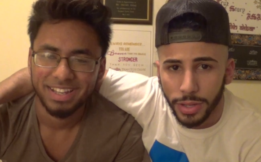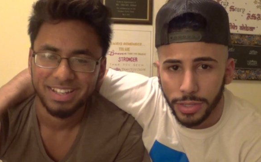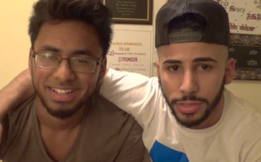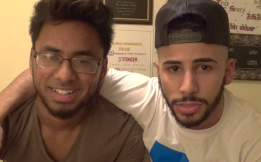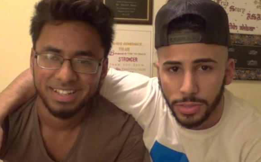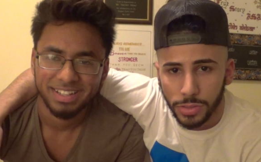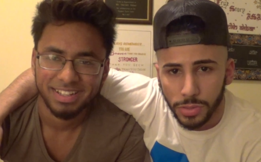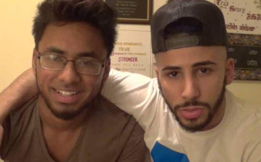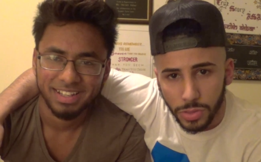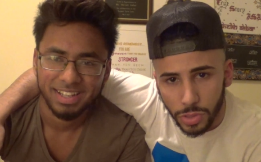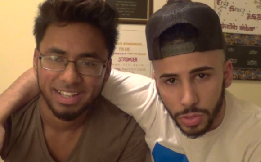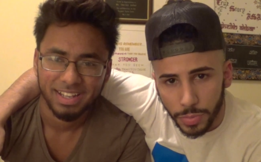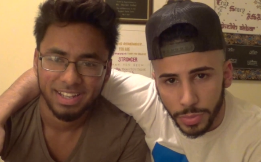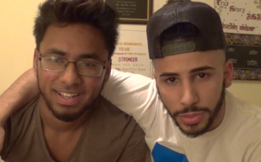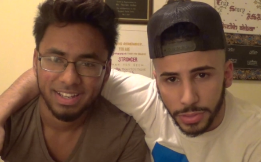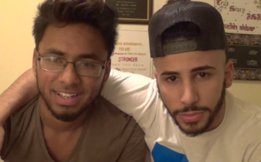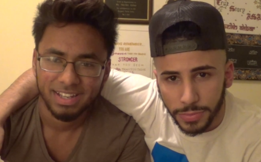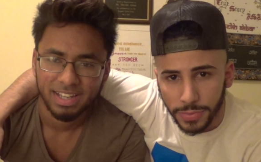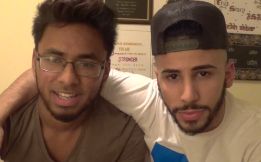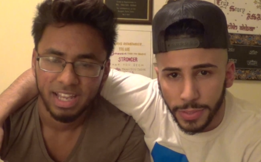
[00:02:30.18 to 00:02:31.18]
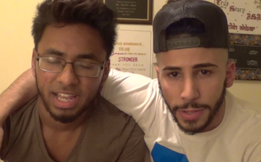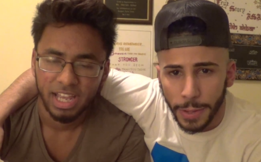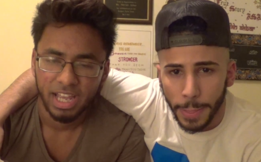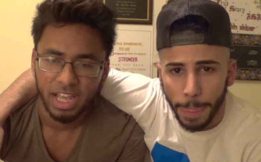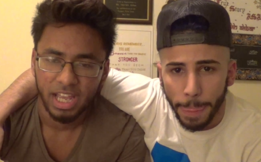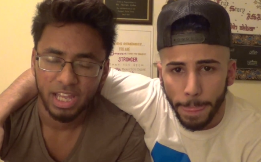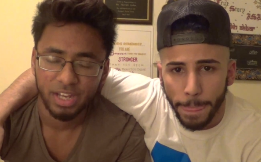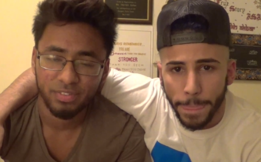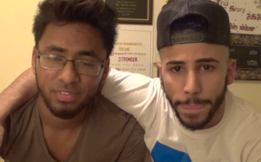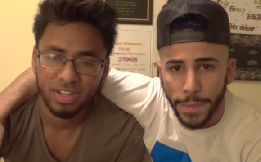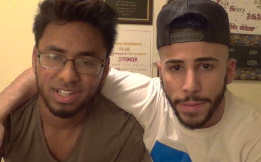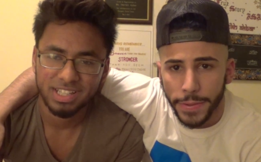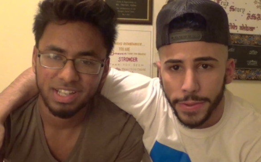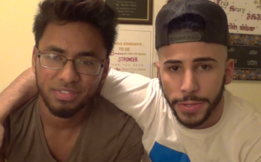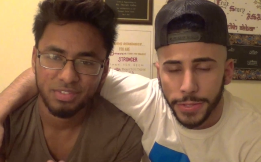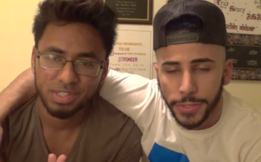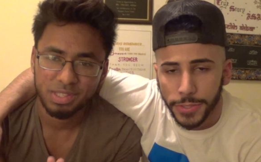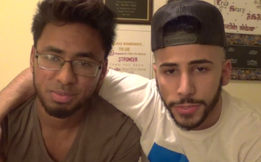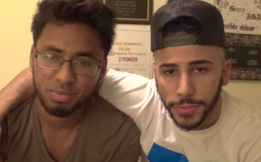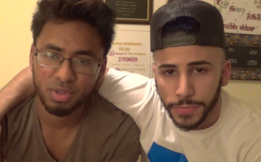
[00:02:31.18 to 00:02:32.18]
Speaker 1: guys so much for that. And if you guys
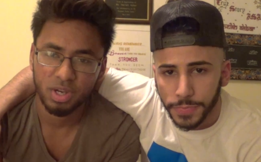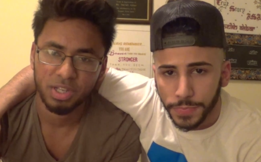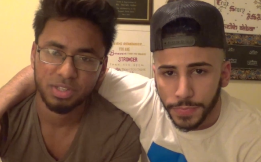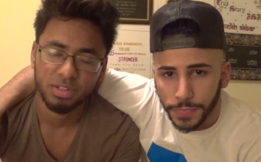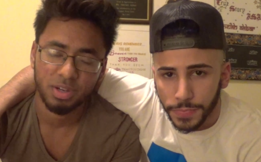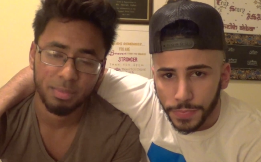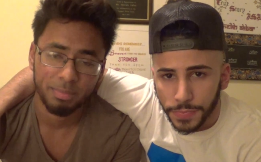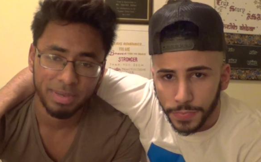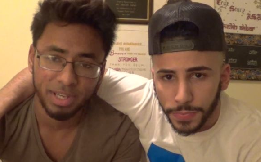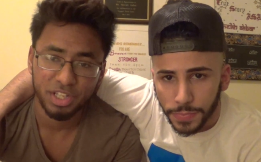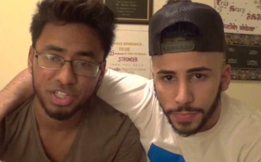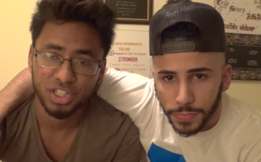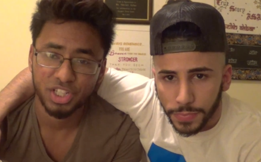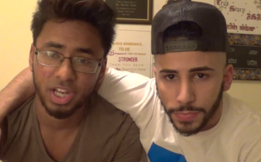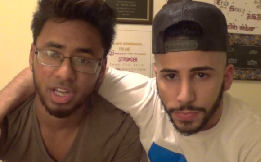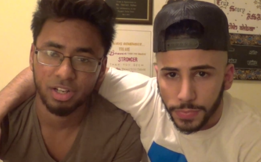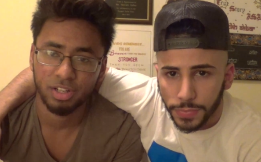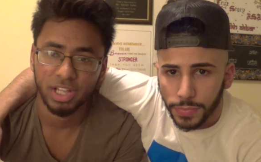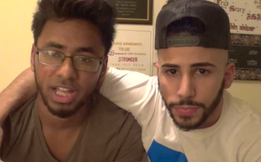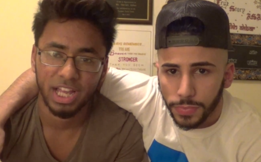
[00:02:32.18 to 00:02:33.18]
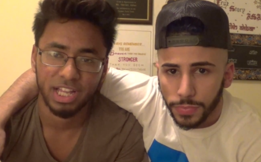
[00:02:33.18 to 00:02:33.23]
haven't subscribed to our main channel